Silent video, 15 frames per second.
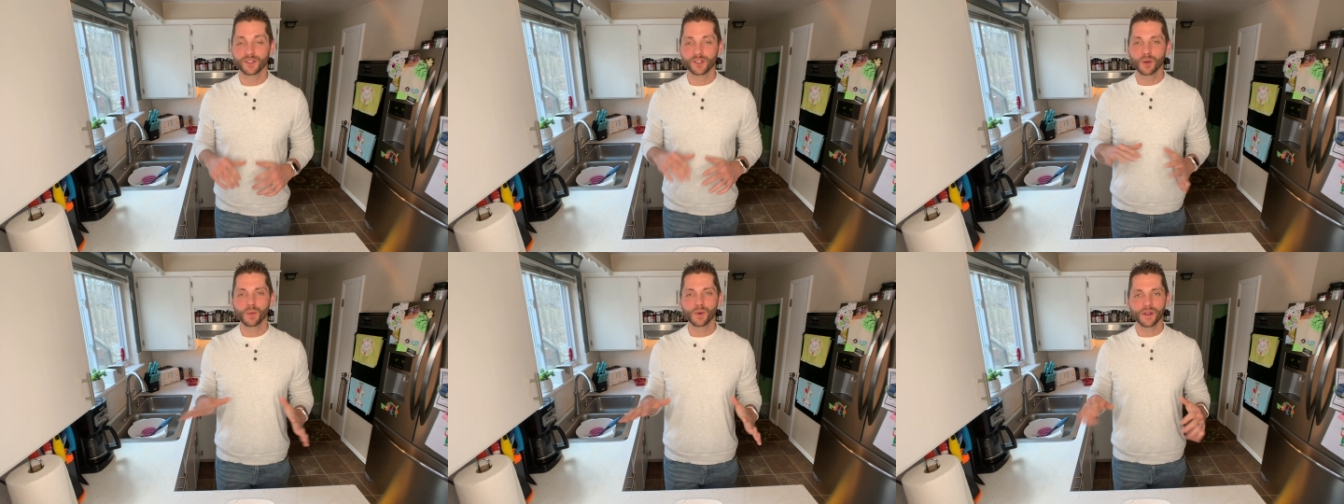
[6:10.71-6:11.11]

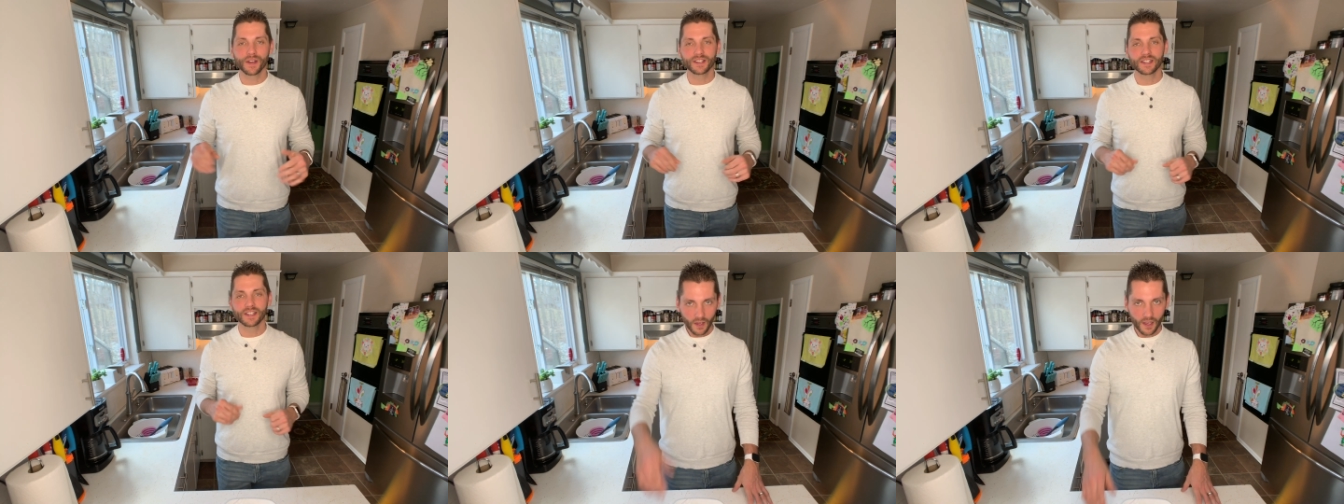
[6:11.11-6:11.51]
Super
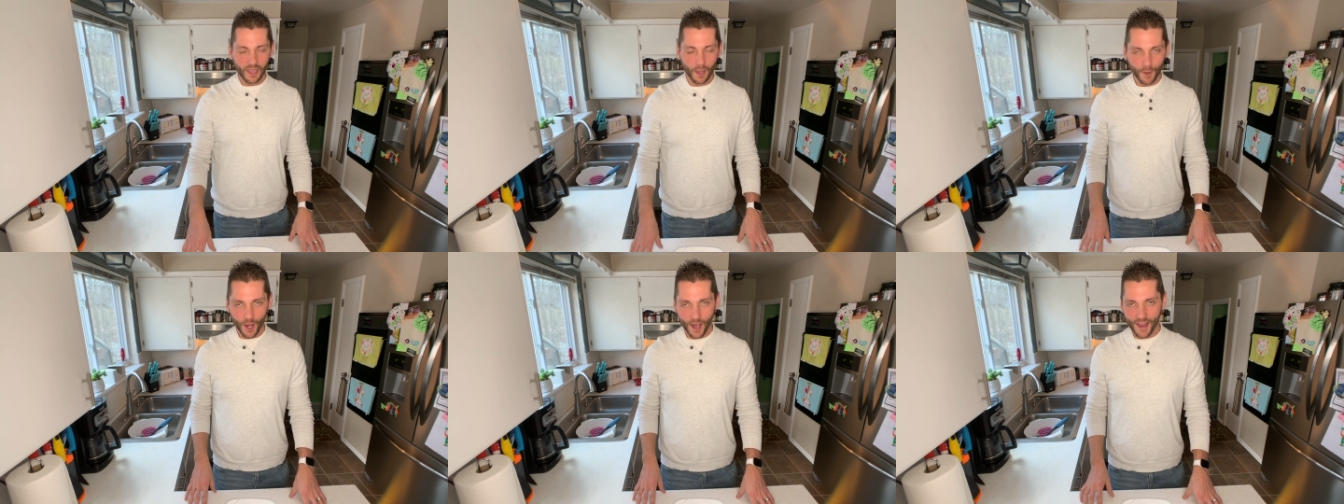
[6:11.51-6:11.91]
easy.
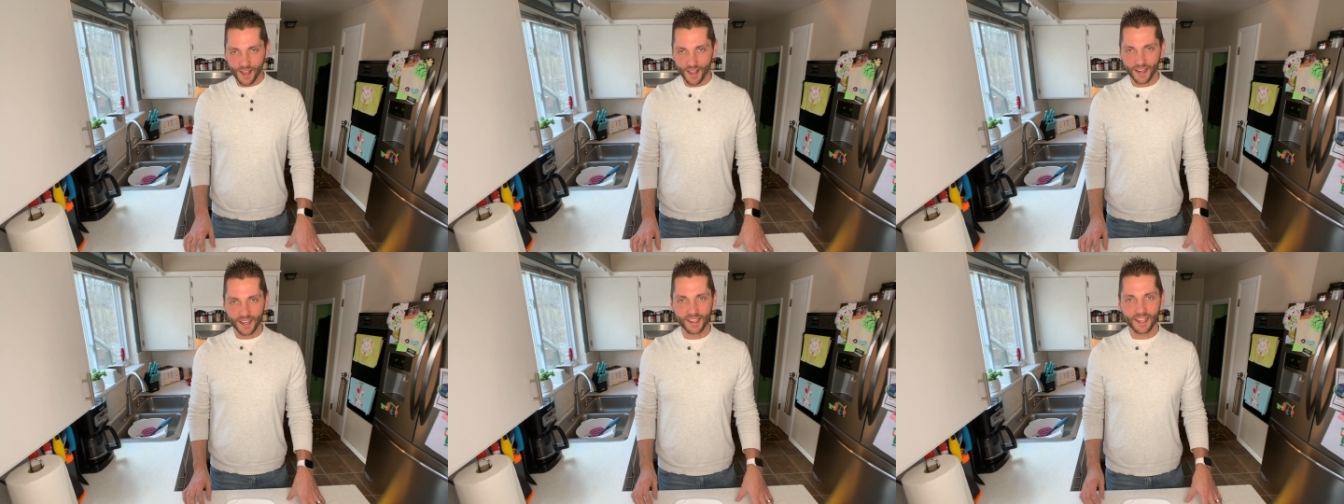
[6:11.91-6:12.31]
Let me know how you
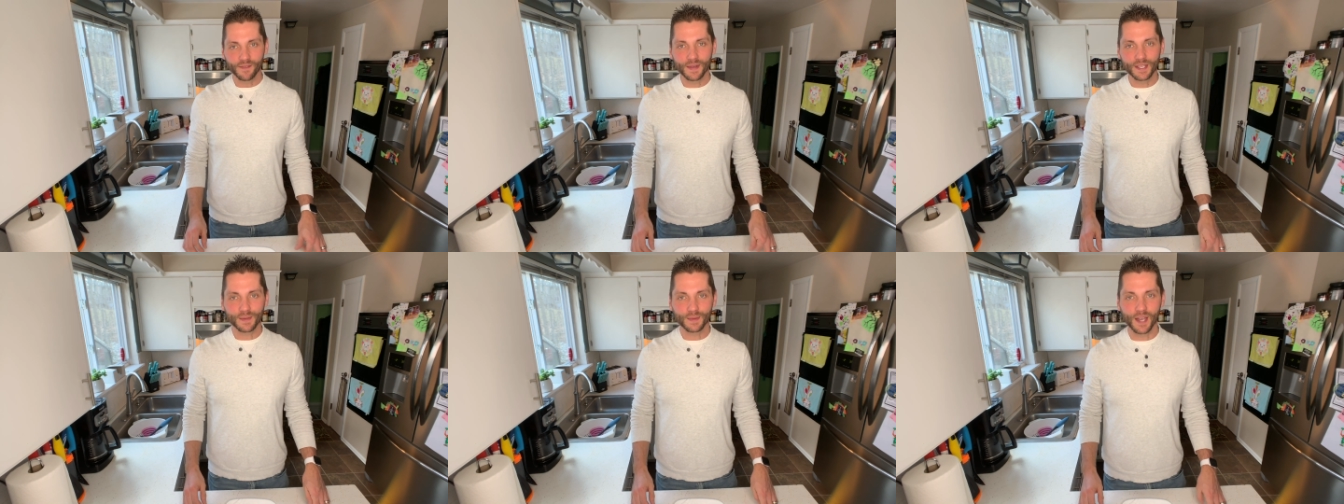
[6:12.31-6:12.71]
like it. Leave
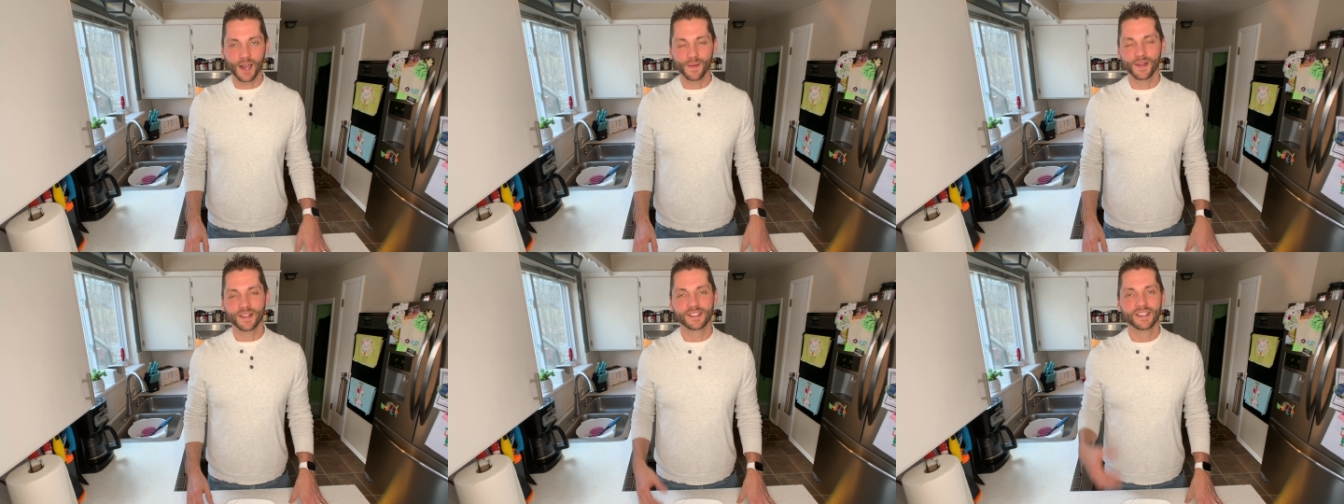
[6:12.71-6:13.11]
me some
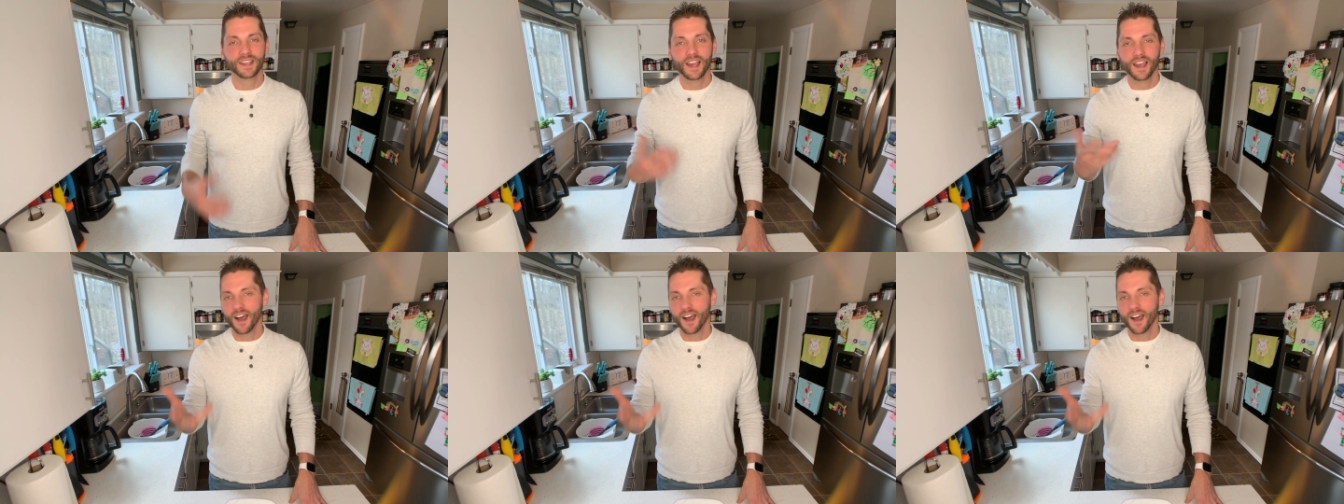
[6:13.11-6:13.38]
comments.